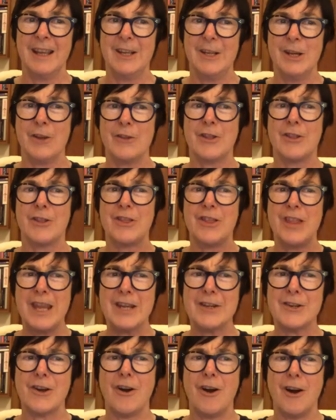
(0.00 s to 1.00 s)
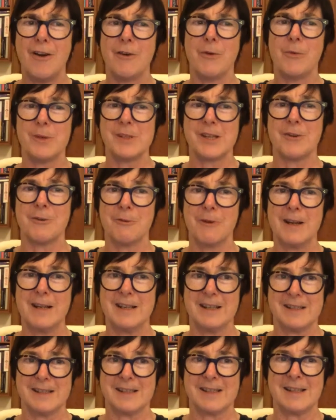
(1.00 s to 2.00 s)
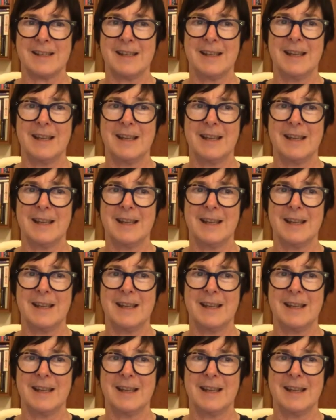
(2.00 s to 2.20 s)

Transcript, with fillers: You know, the theatre of it was horrendous.